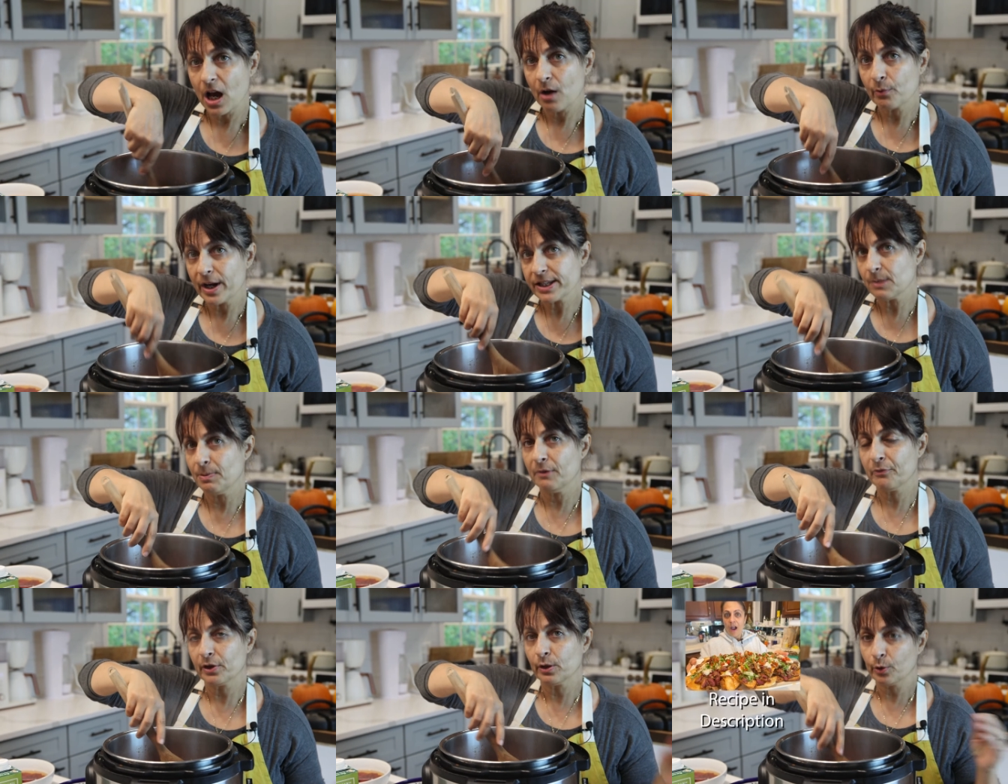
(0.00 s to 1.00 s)
a
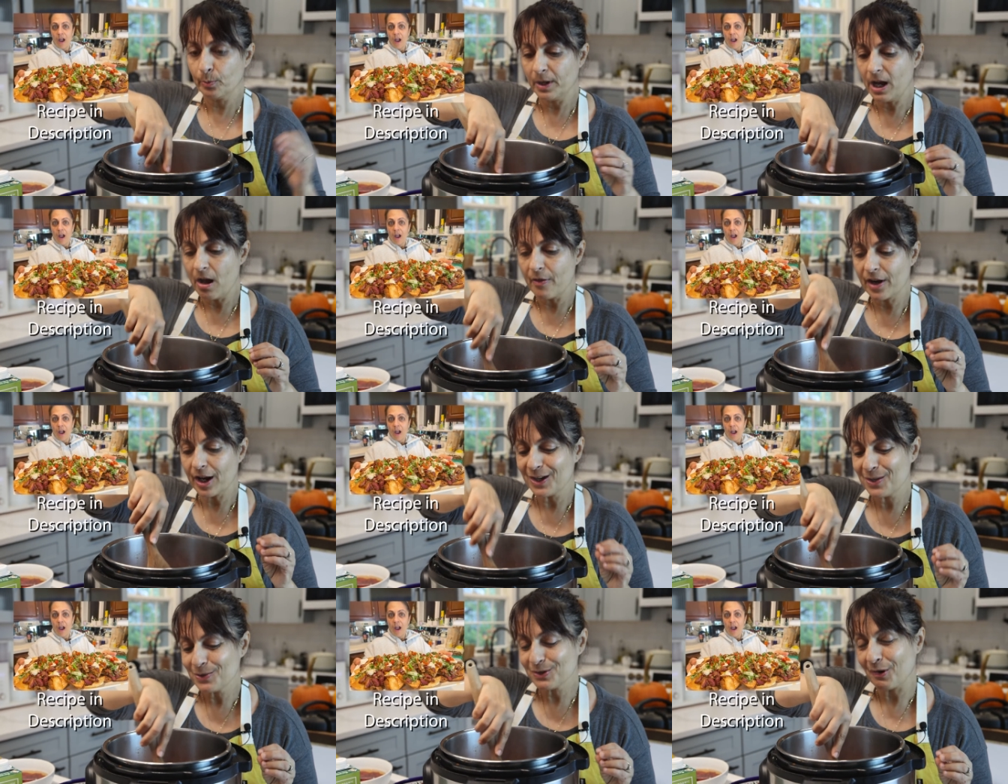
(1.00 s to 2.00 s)
recipe for lubia that I
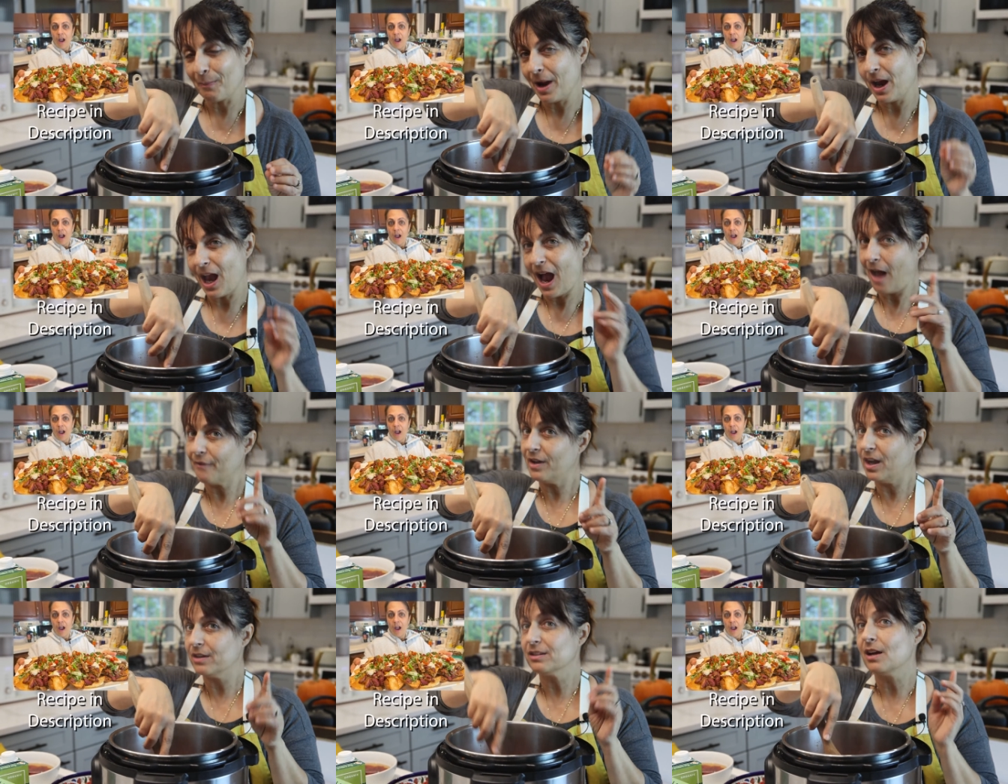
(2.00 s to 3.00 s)
use for my
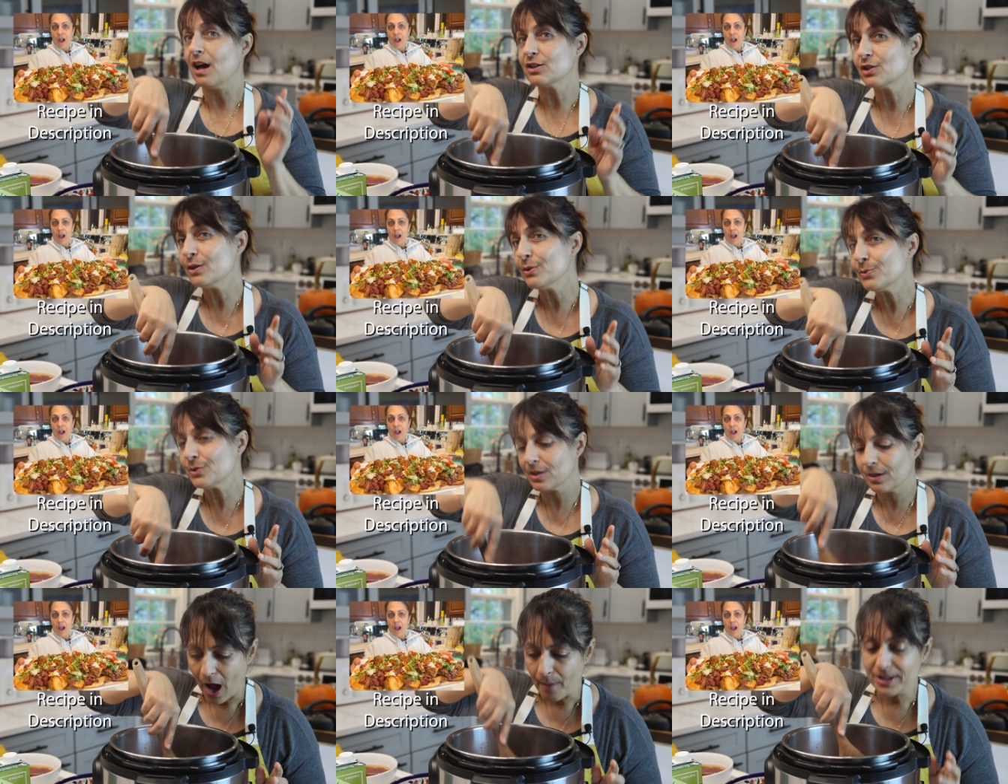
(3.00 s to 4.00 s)
Afghan
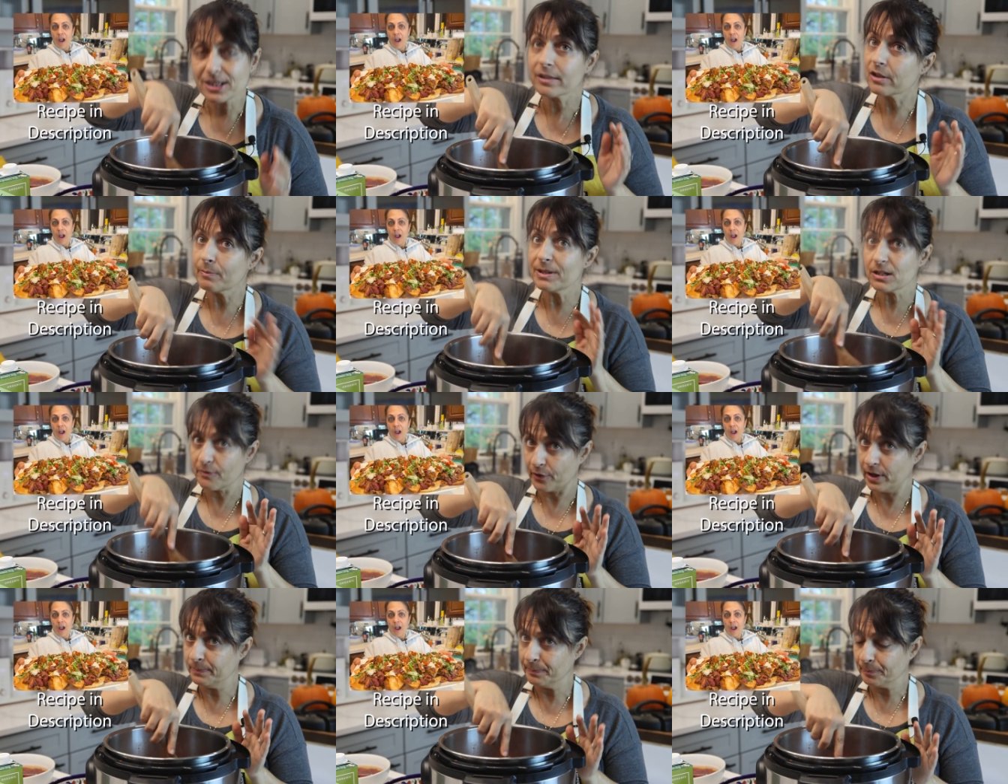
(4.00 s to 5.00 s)
nachos. Um, it's a little bit
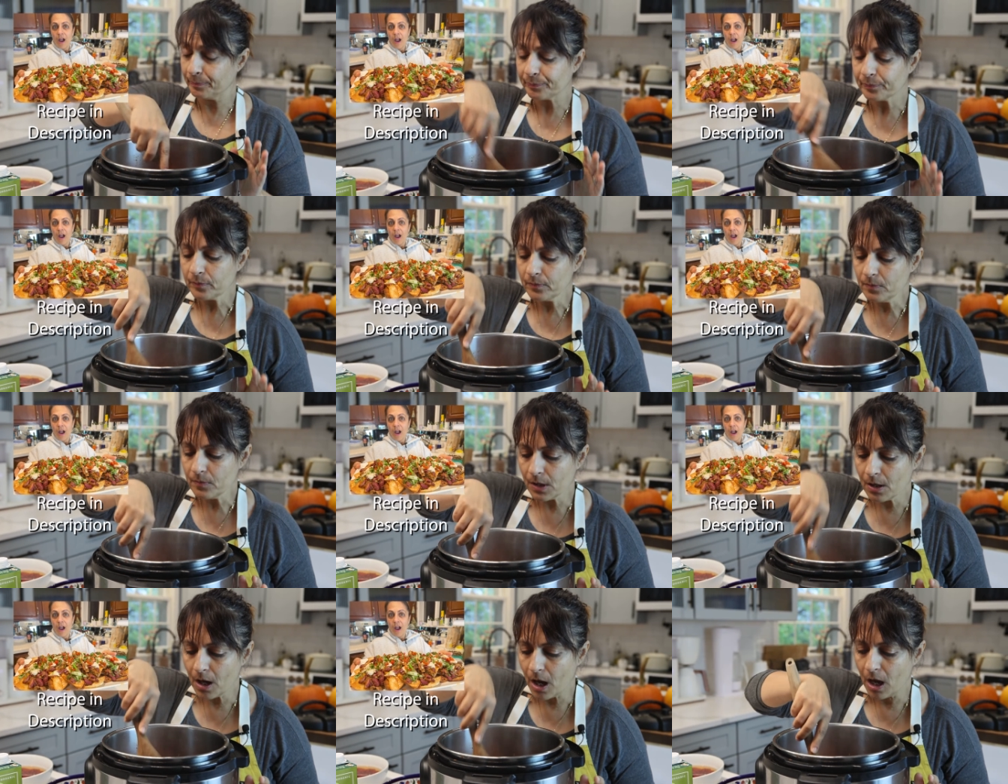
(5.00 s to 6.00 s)
different
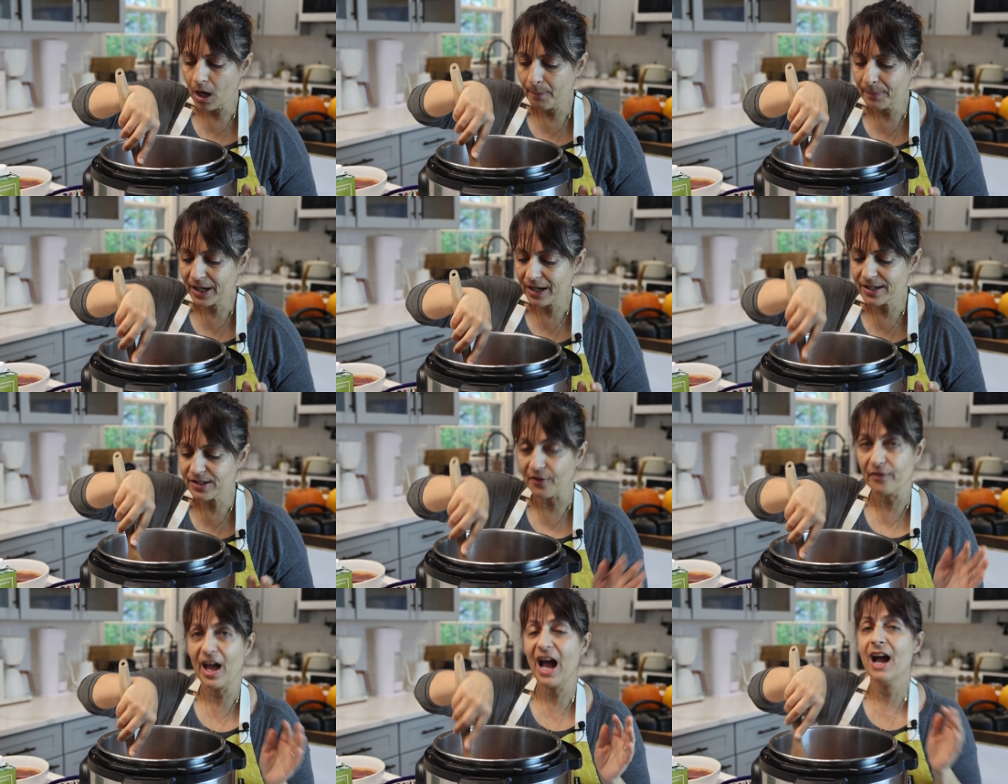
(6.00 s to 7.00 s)
um, because
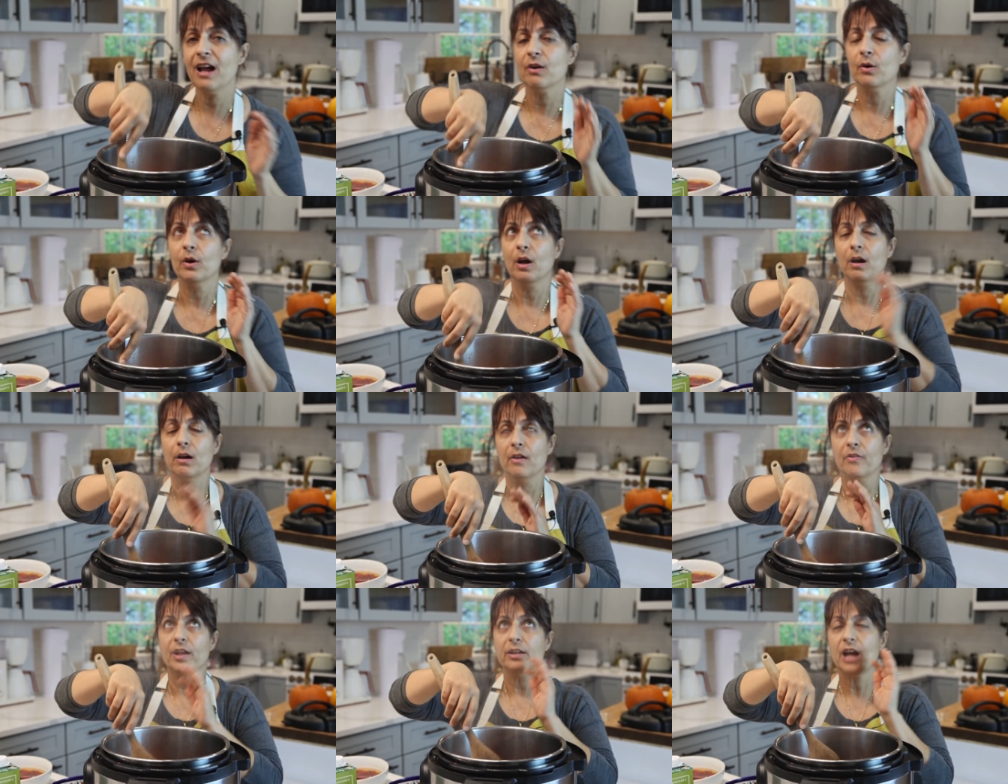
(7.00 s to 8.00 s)
that,
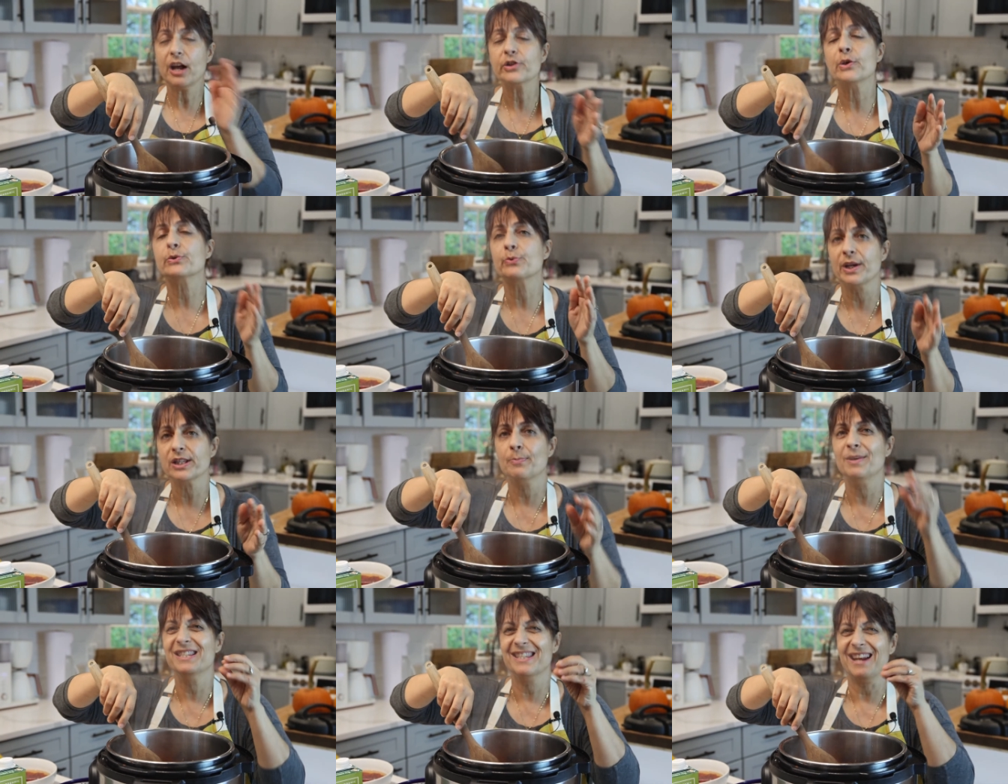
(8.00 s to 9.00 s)
the nachos
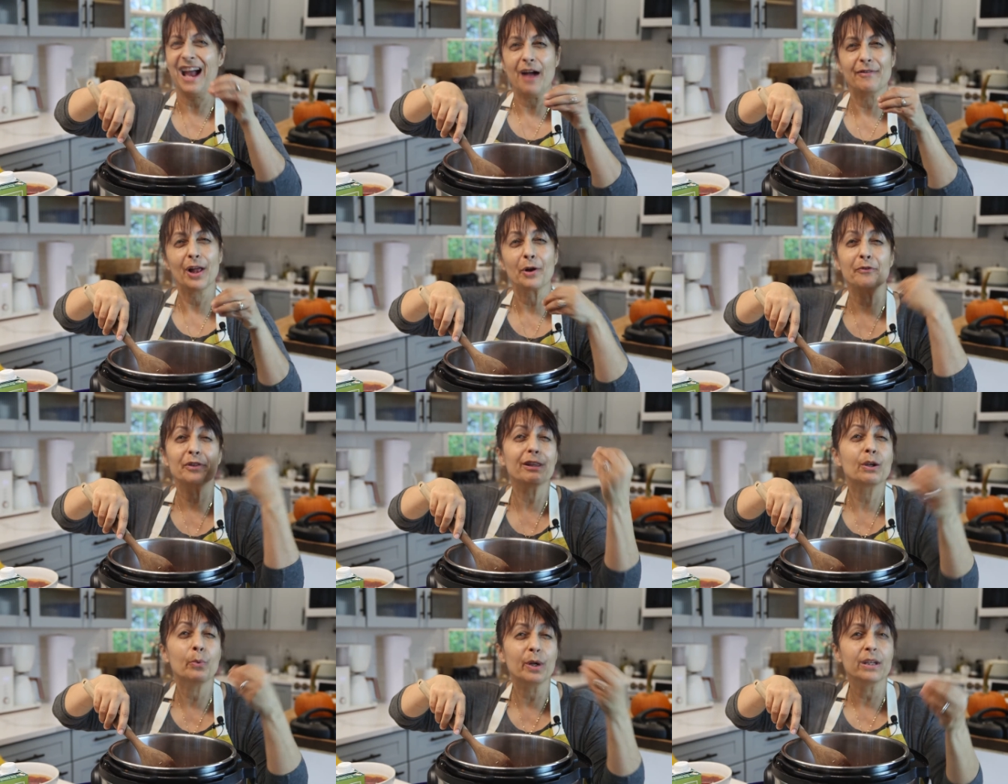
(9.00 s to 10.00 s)
recipe didn't have a lot of
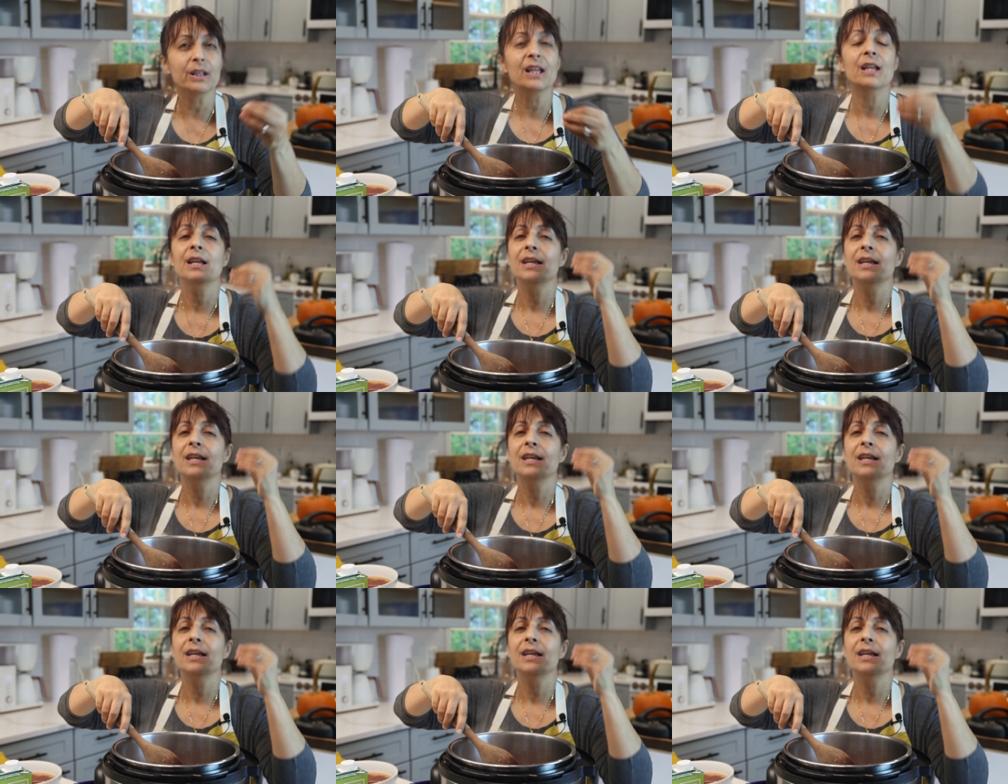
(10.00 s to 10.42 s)
liquid